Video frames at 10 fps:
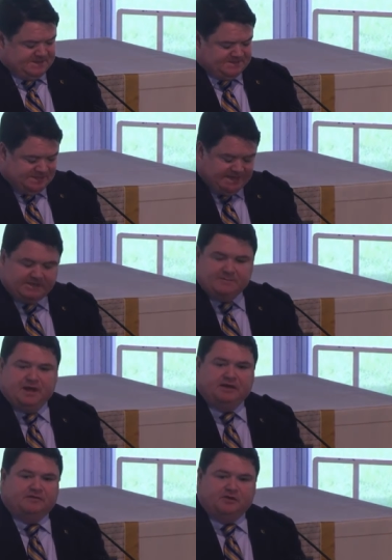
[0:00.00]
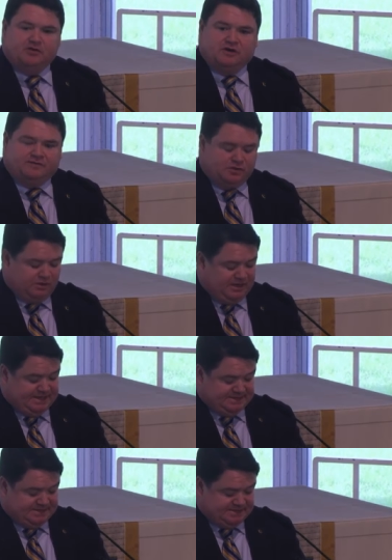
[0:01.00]
It's likely many of you have
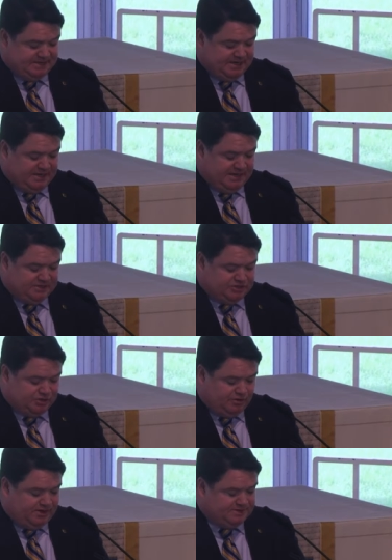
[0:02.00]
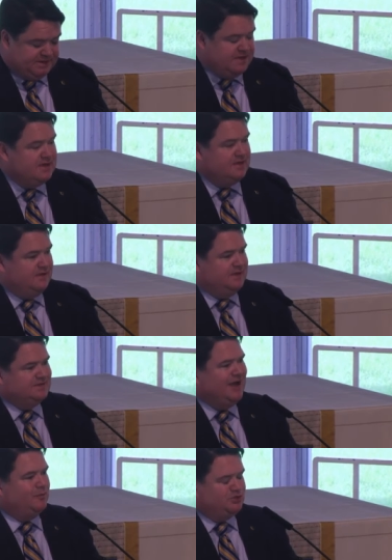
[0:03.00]
utilized this cutting edge series that
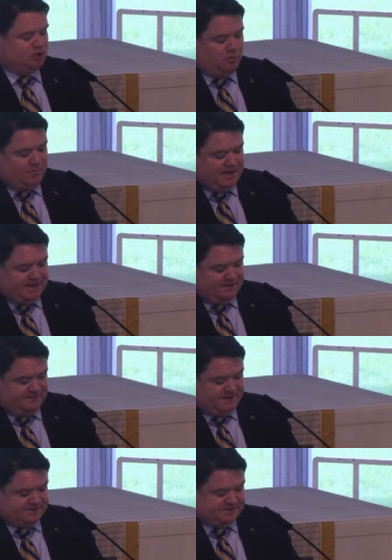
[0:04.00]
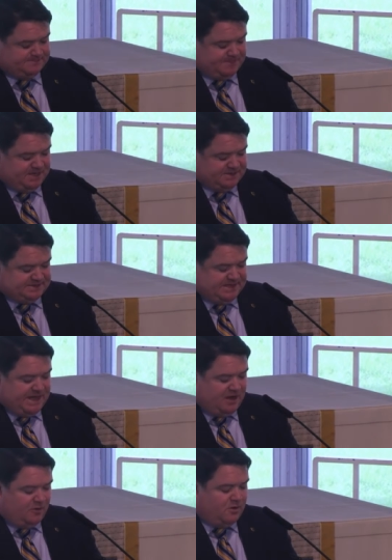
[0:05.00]
has helped so many of us uh, see
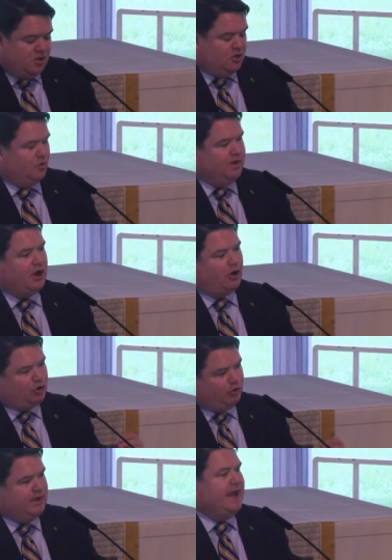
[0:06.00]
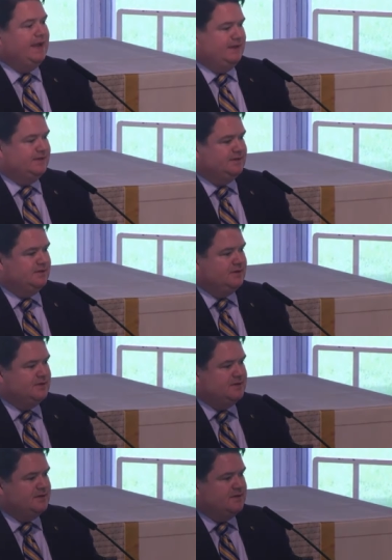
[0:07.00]
how we are created
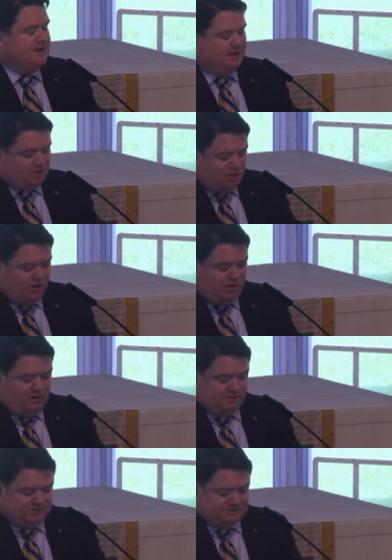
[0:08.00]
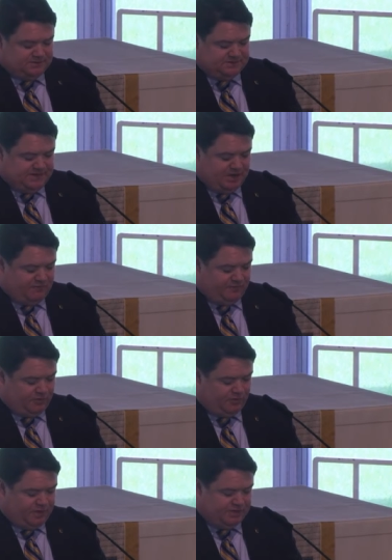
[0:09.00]
and called to care for
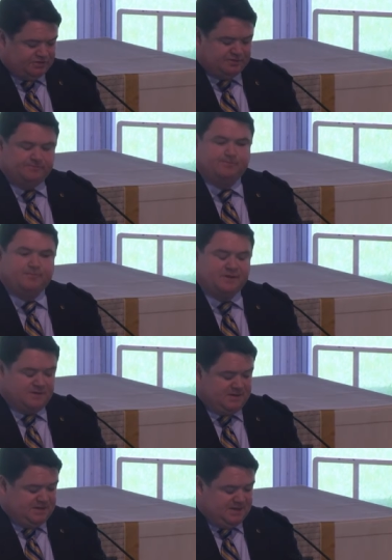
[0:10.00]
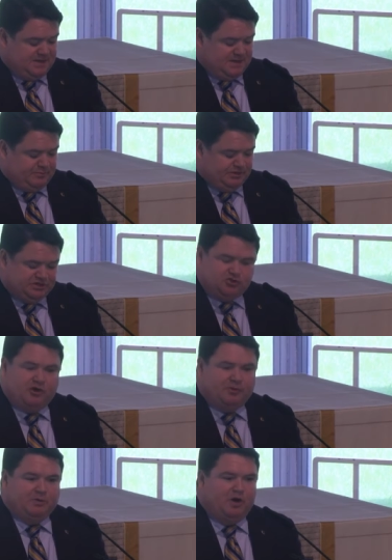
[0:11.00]
creation. Please
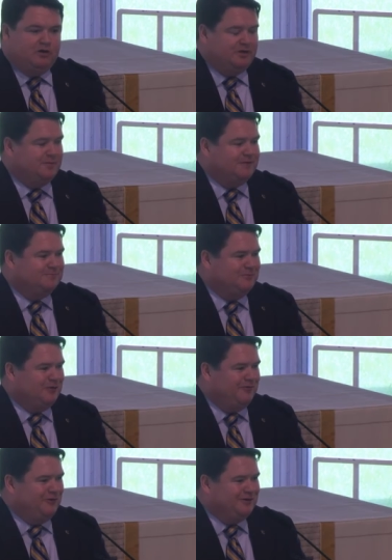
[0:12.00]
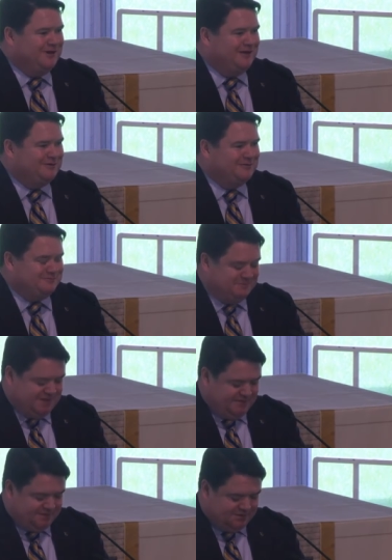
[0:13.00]
join me in welcoming Reverend Dr.
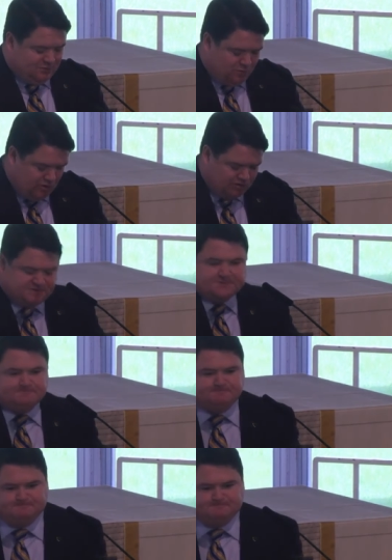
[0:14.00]
David Rhoads.